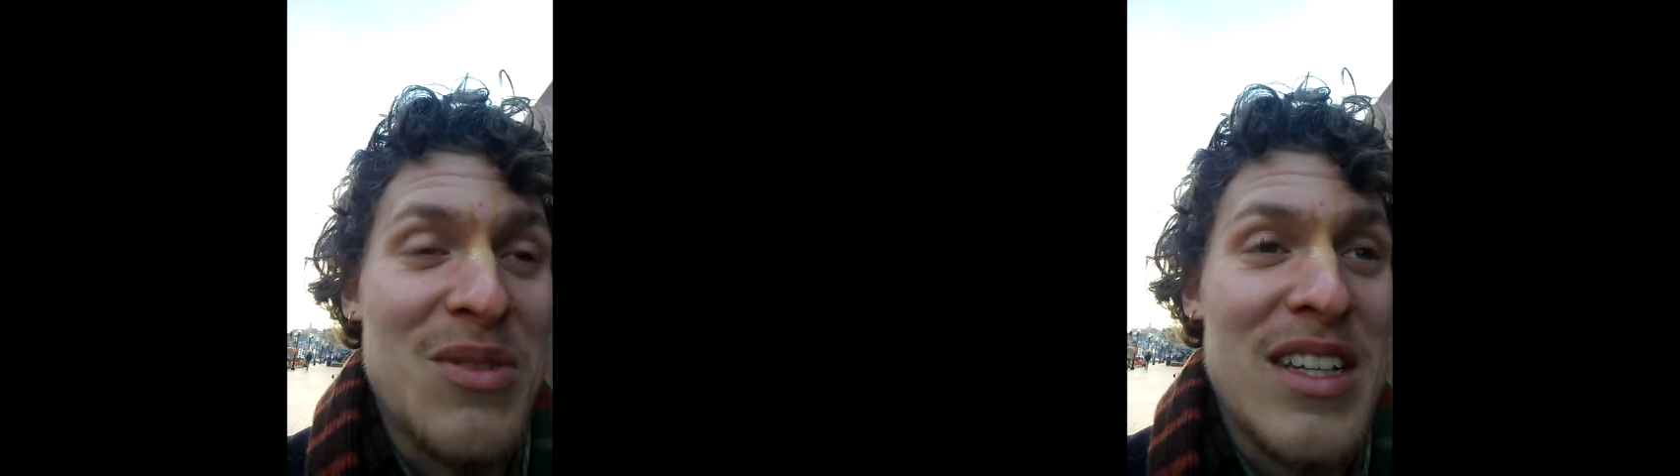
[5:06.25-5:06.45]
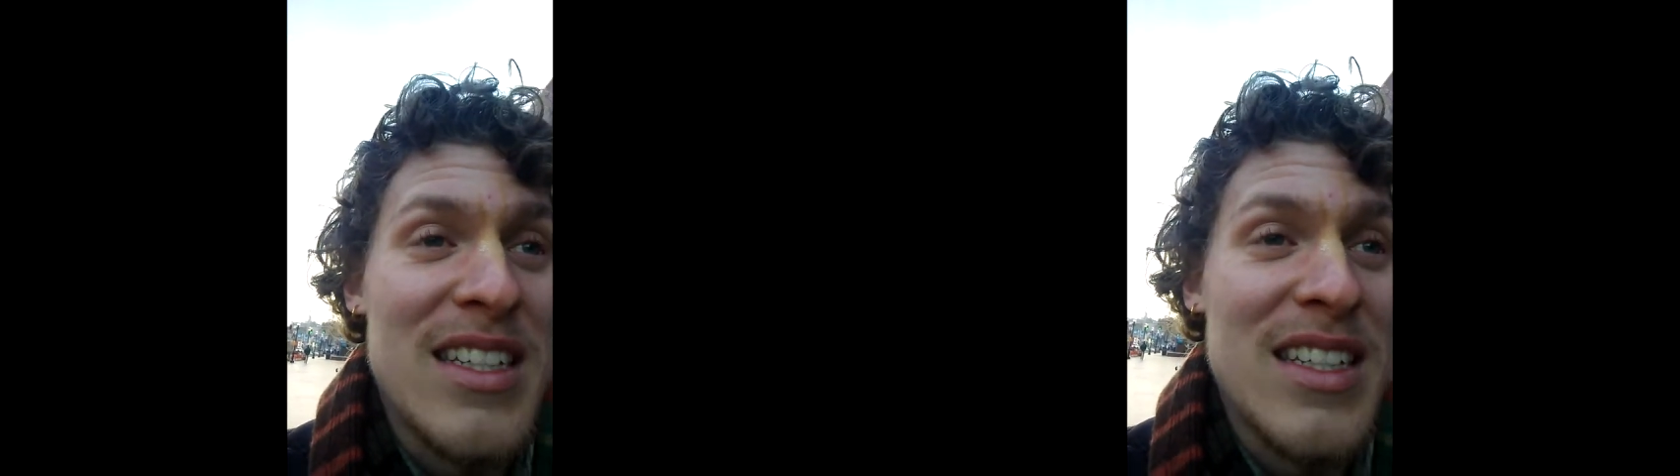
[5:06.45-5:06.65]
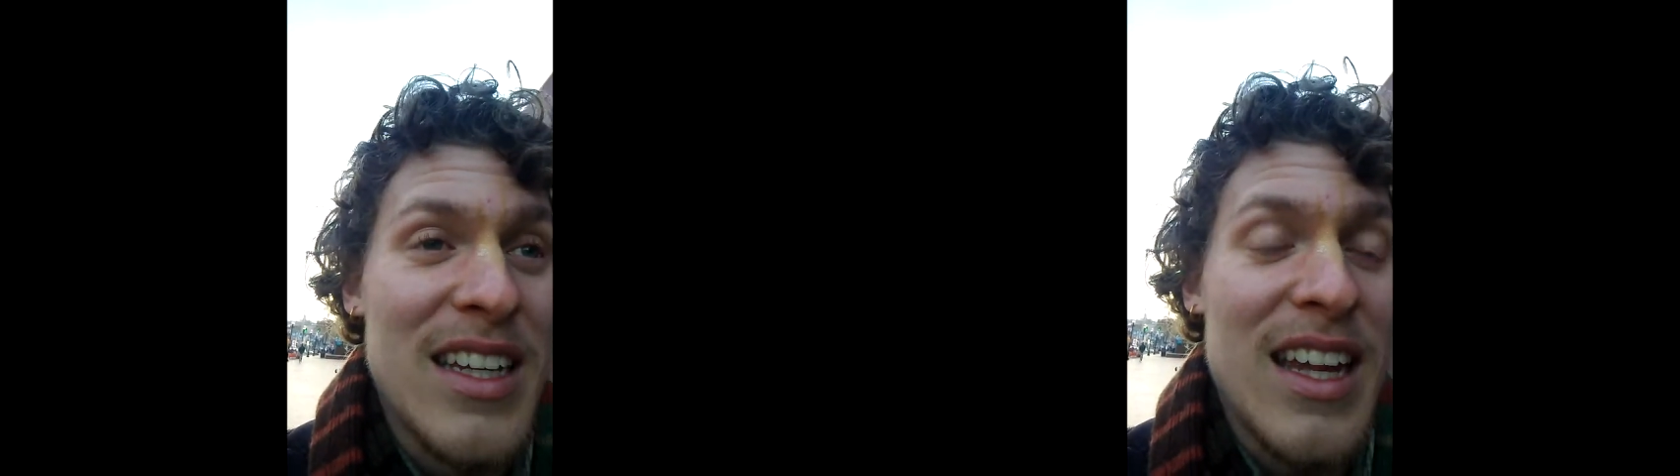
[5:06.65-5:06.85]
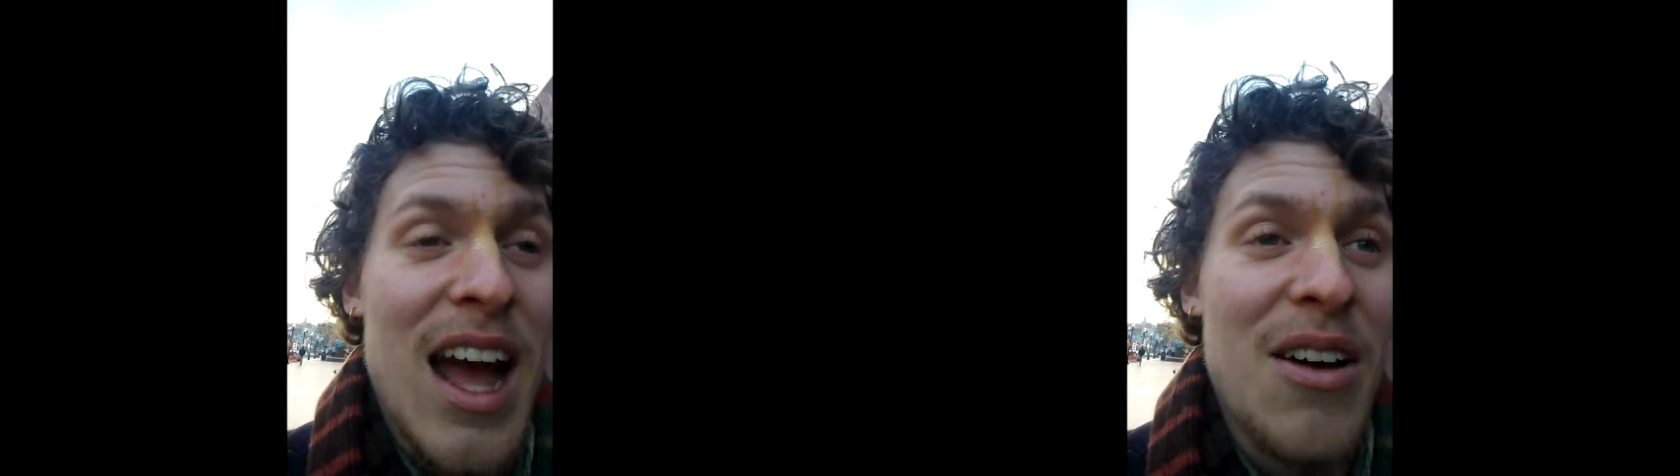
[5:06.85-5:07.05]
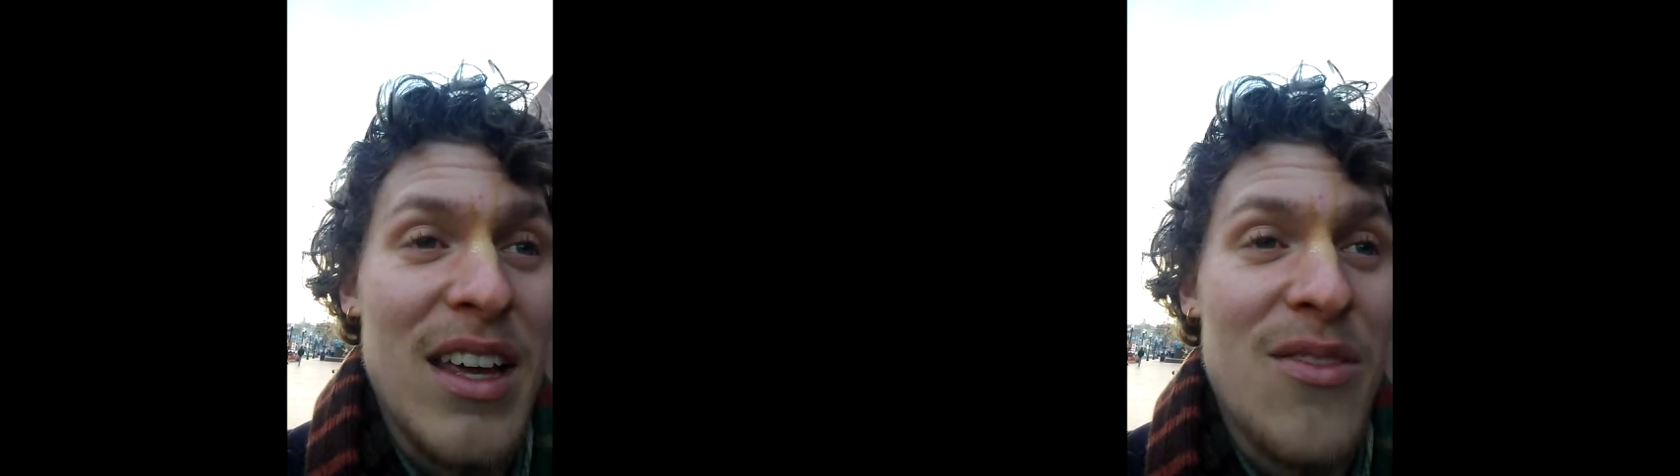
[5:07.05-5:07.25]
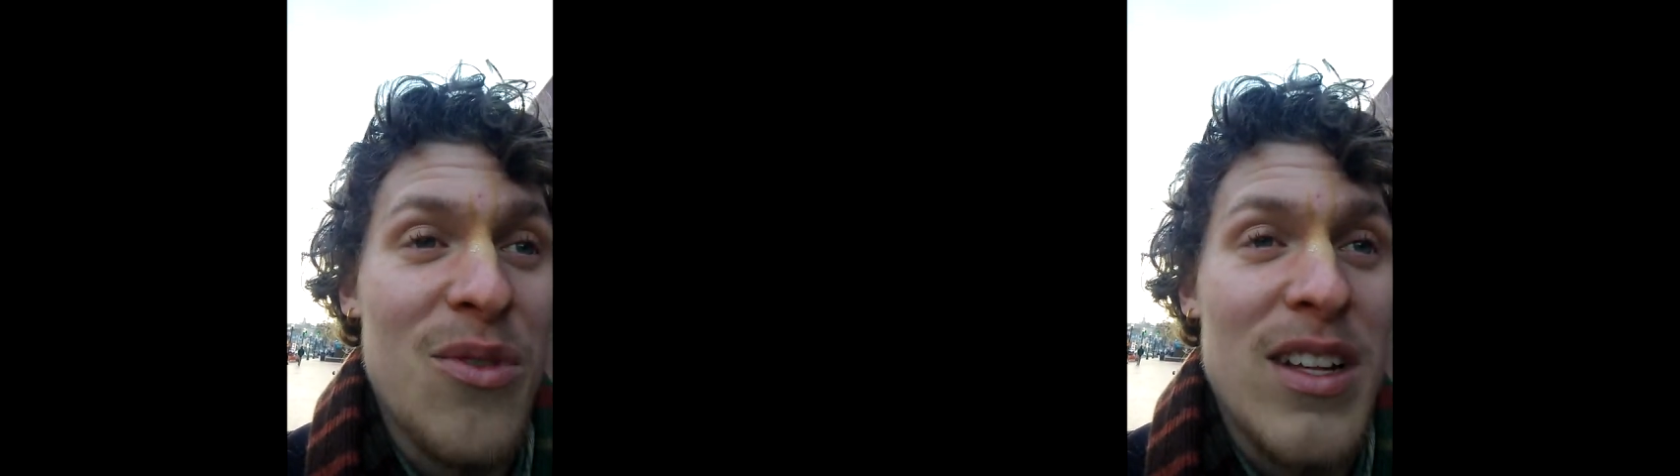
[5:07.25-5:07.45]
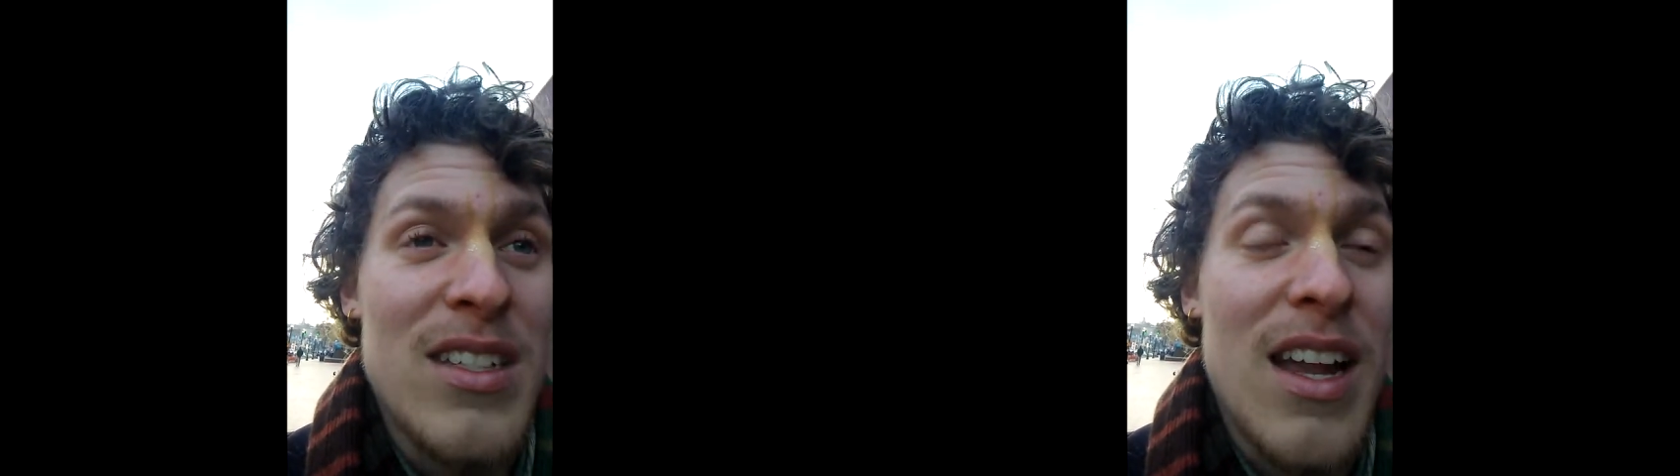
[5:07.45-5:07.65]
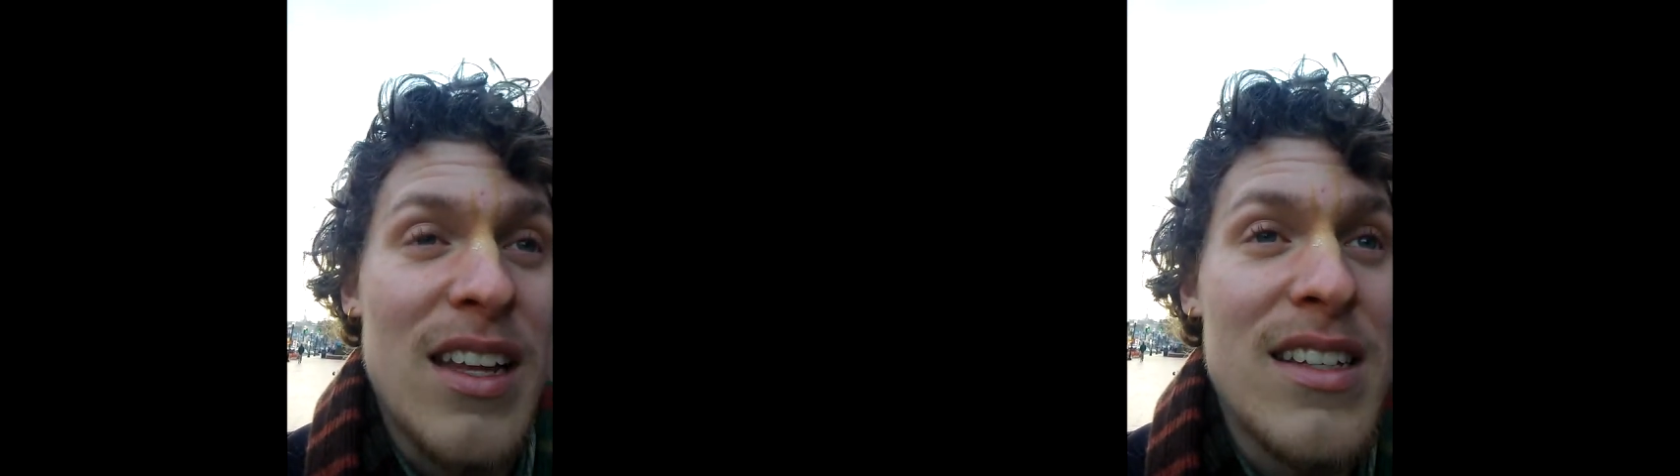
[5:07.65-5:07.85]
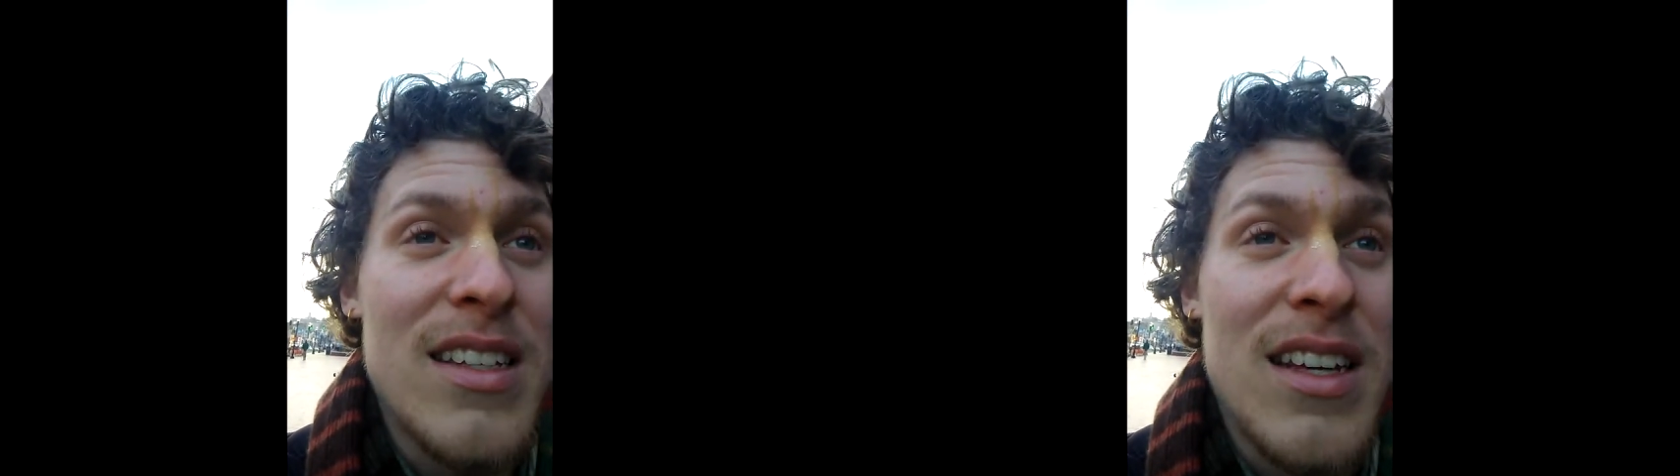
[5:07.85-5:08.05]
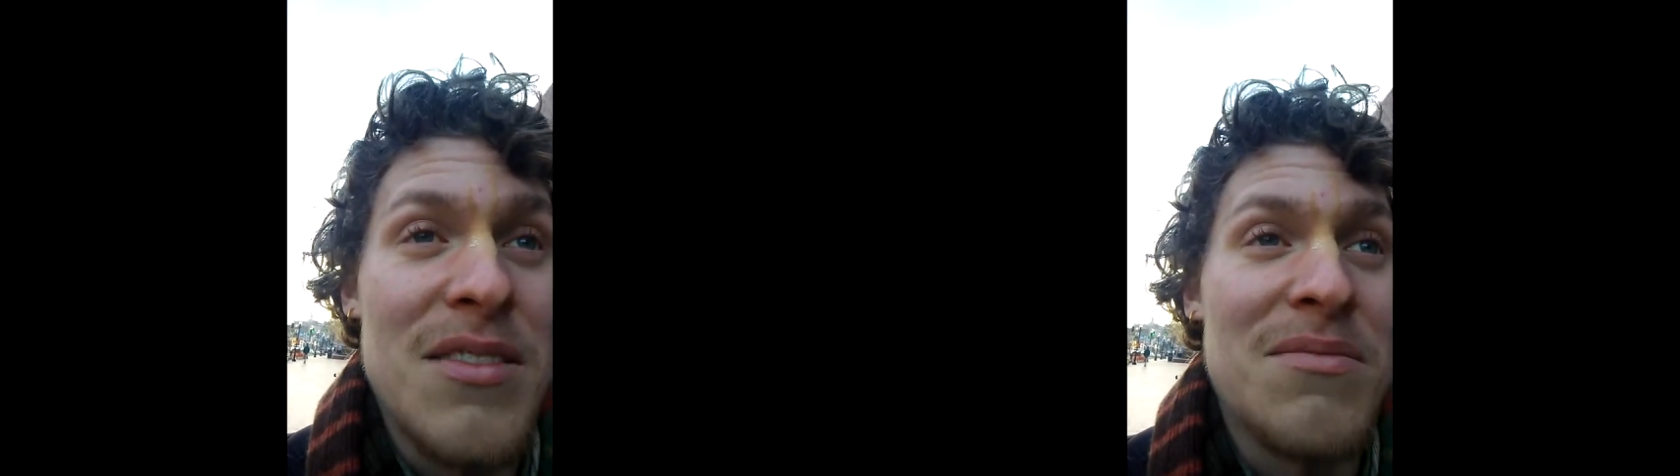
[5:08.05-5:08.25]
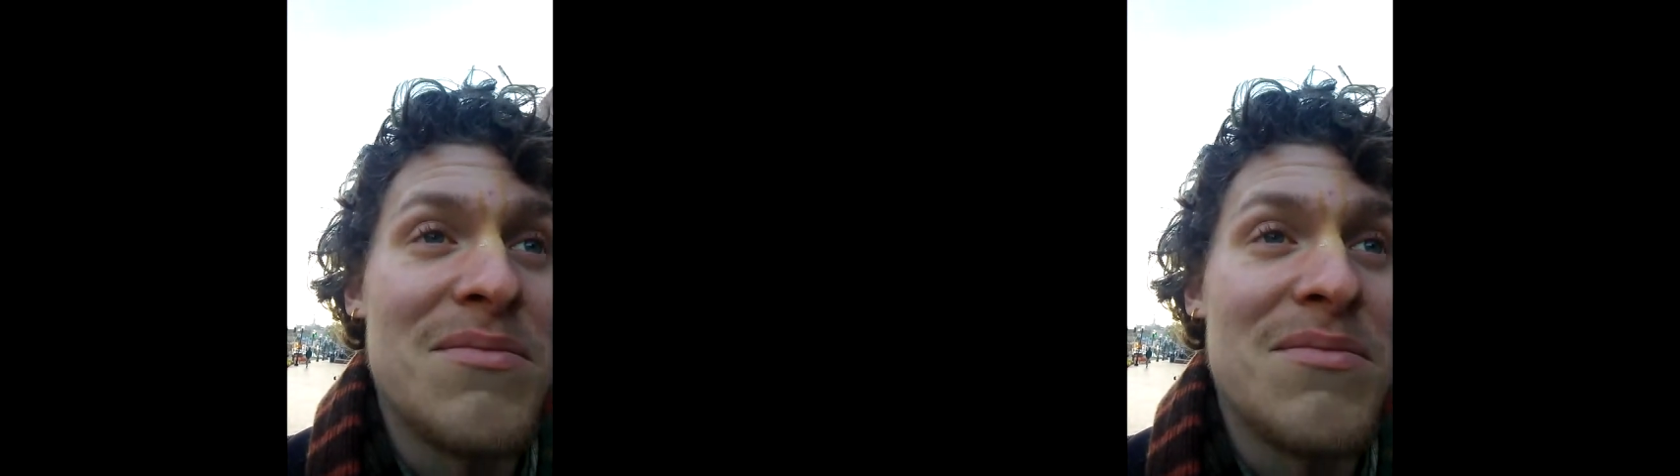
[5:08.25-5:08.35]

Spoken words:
We stick it out even when it's not easy, and